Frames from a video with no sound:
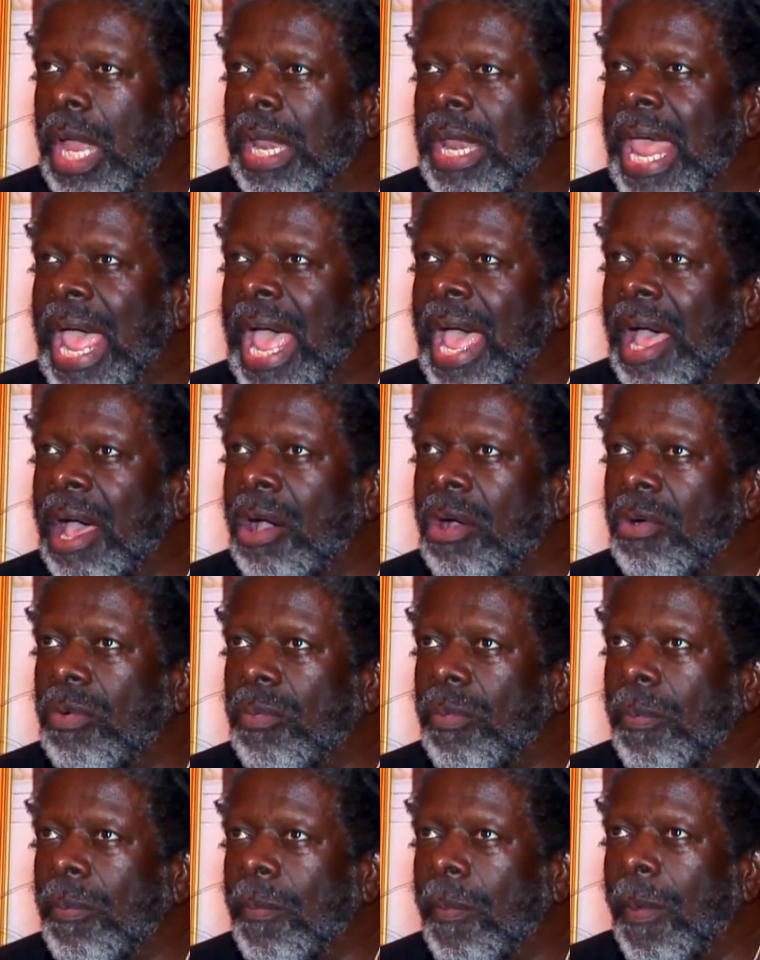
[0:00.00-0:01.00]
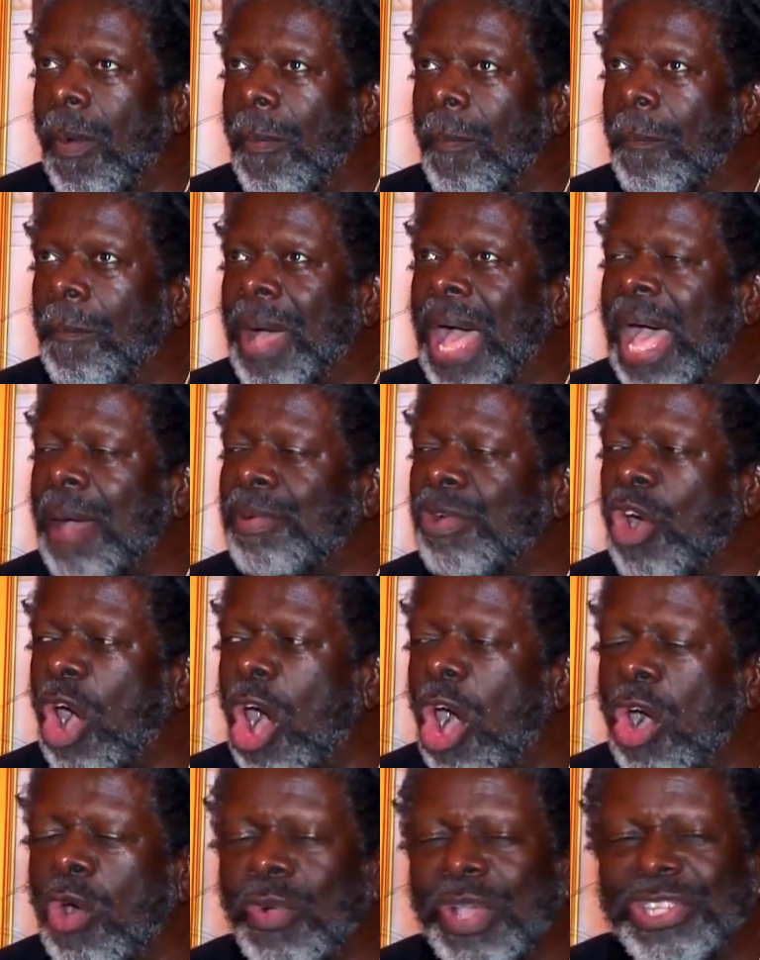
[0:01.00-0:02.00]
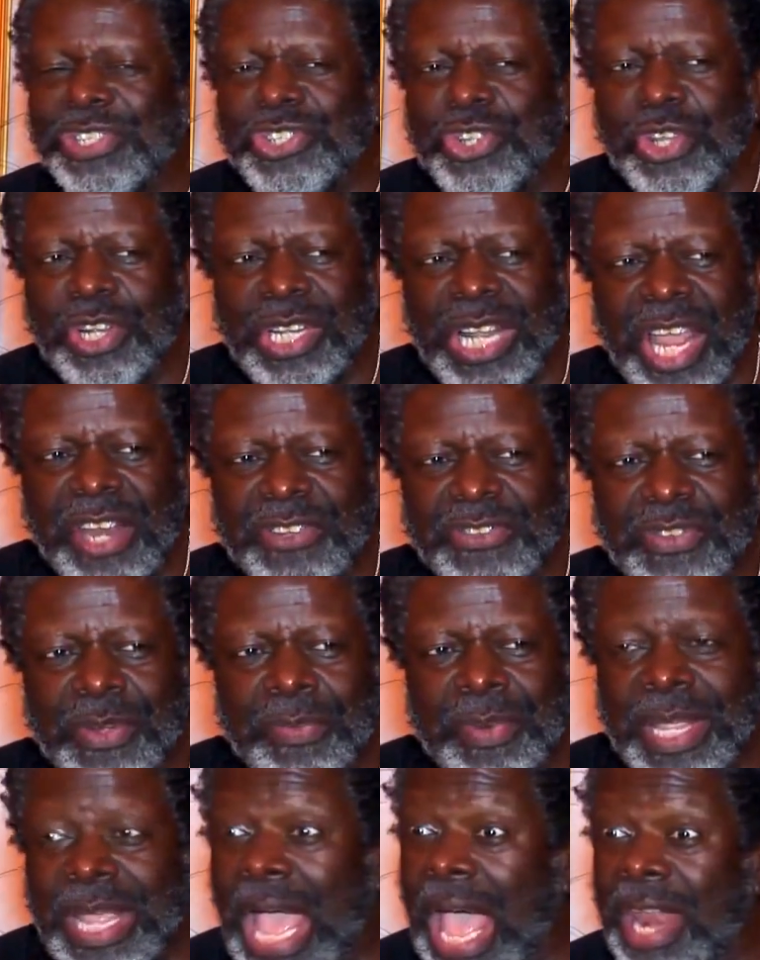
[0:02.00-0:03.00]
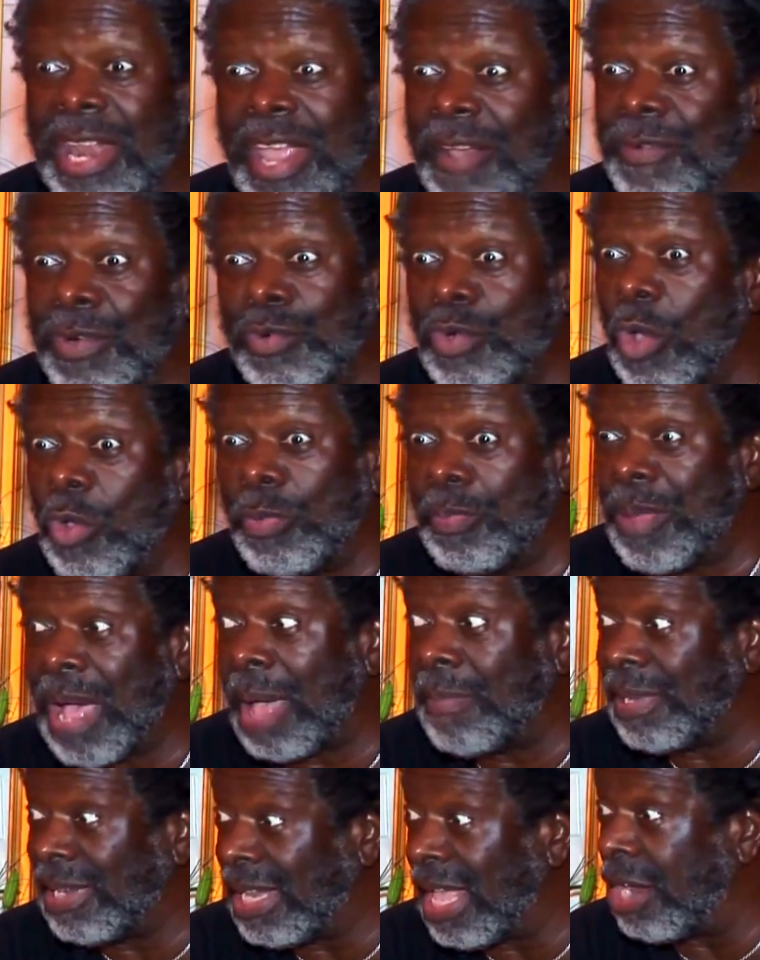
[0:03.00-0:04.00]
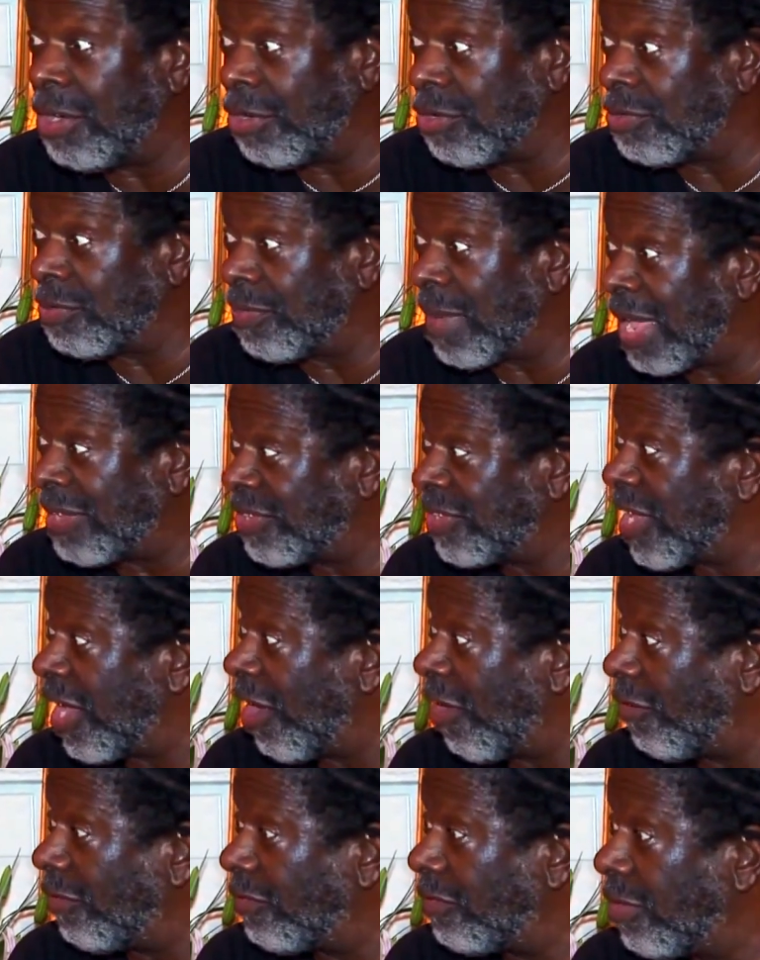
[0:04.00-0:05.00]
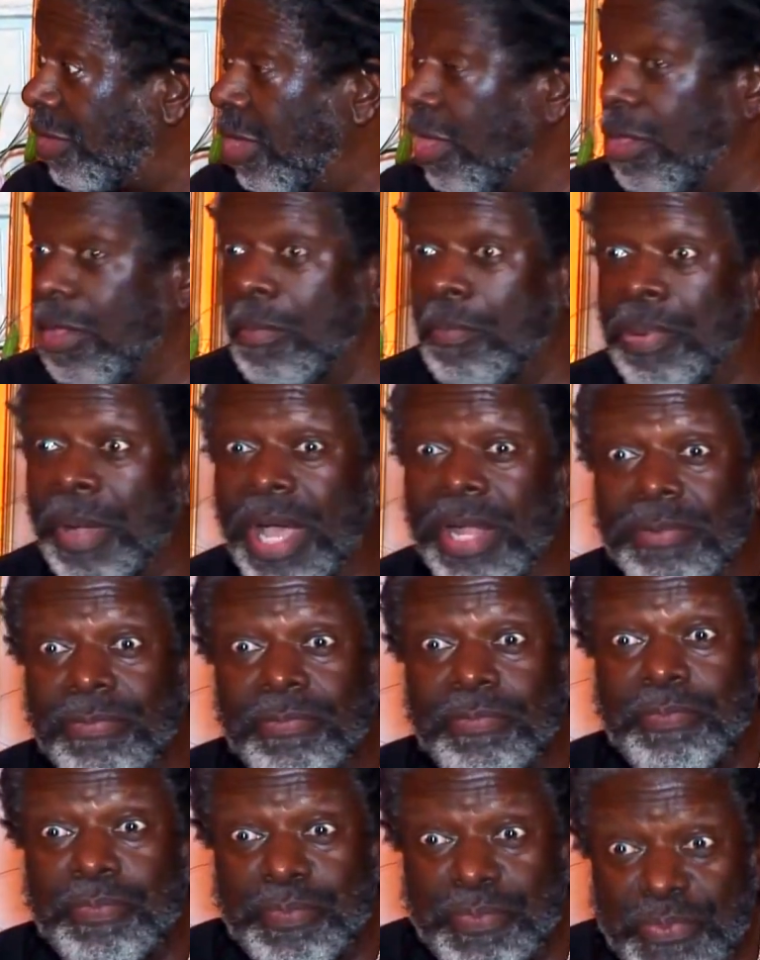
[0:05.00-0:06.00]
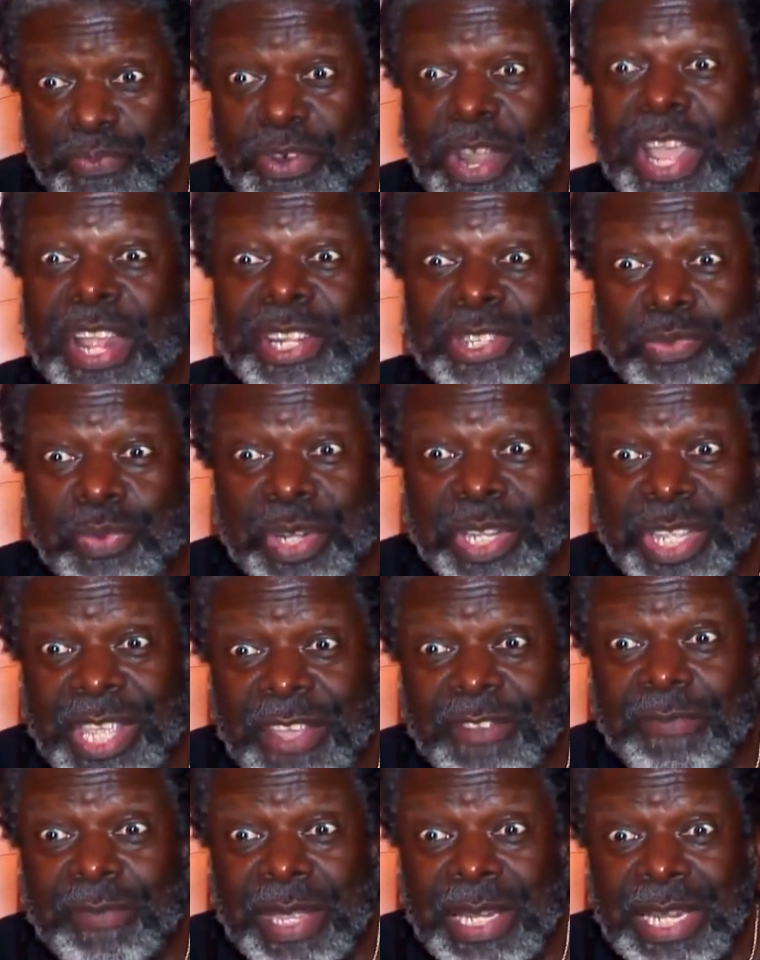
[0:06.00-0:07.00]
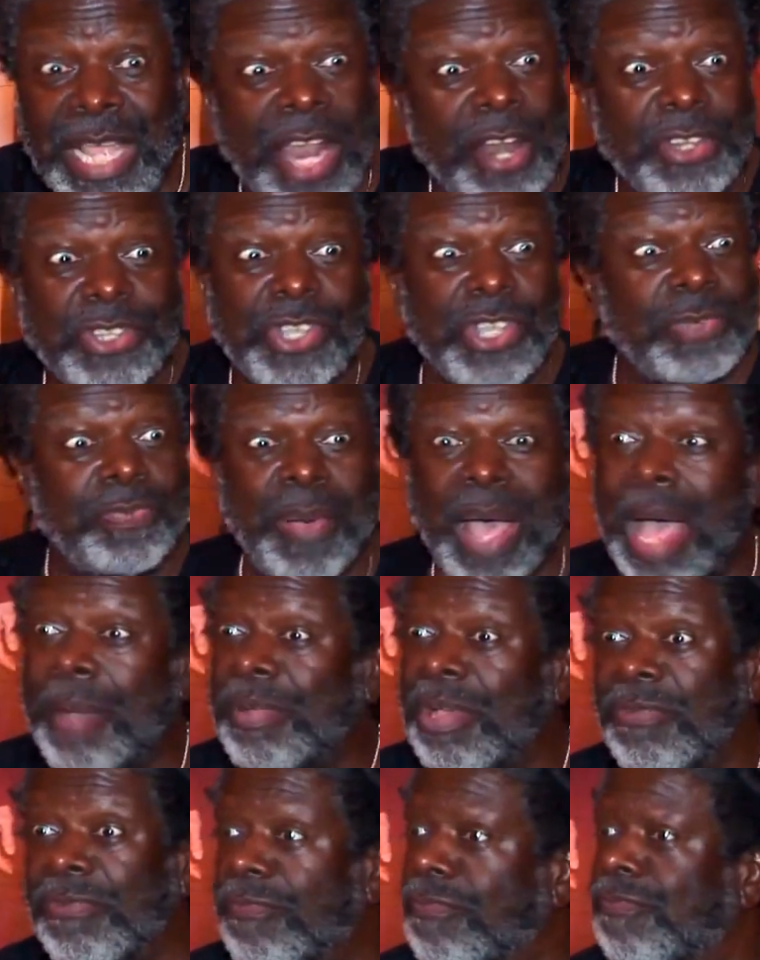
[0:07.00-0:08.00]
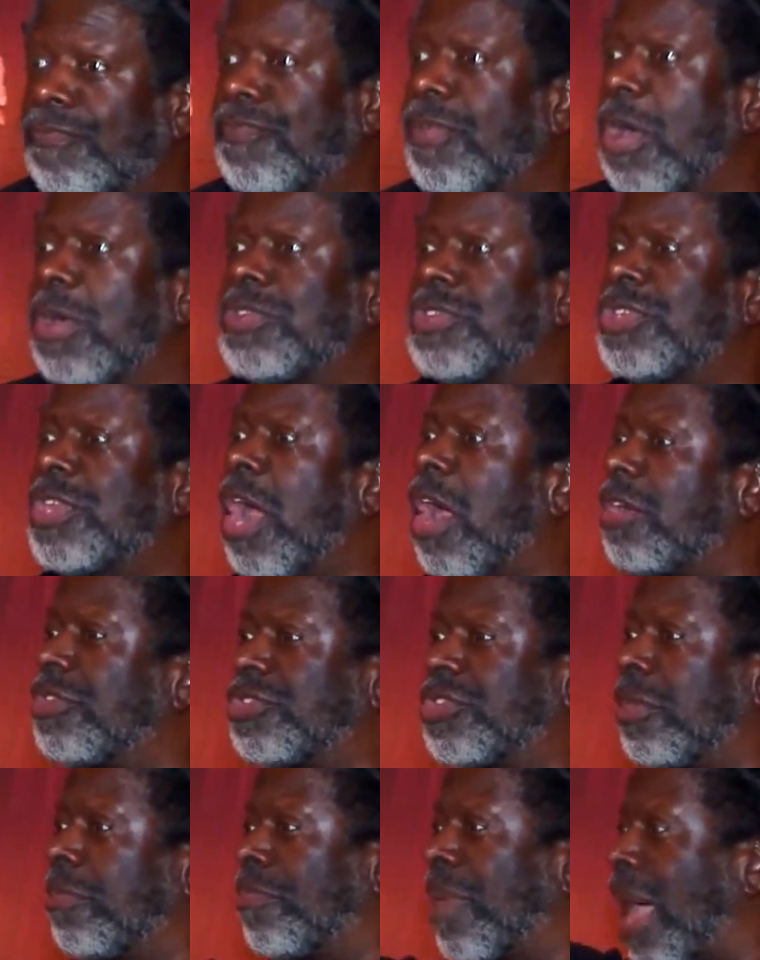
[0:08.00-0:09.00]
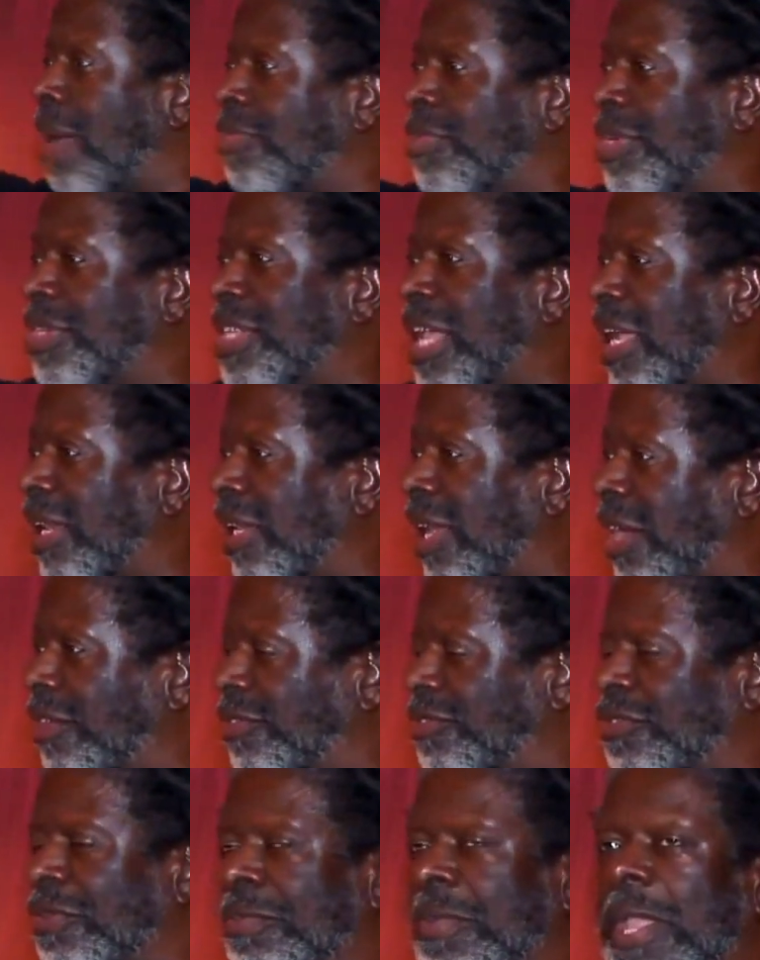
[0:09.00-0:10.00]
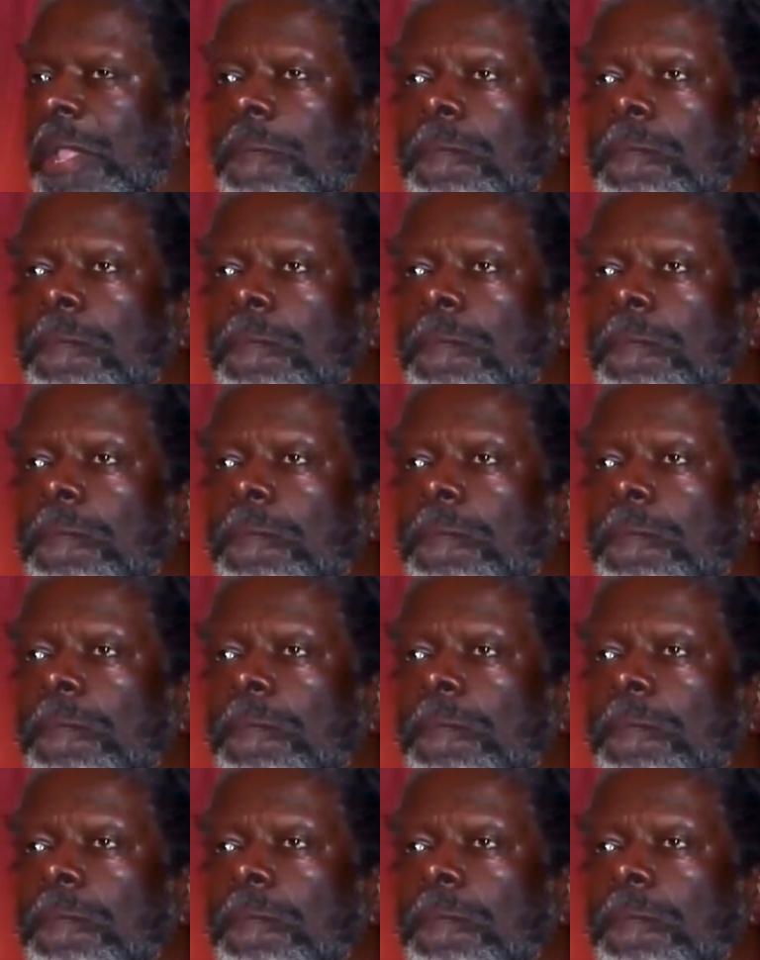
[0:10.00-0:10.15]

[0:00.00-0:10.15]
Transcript: Now, Baba always took letters from me. I never wrote Baba letters myself, but friends would give me letters because Baba, first darshan, Baba would take letters from me.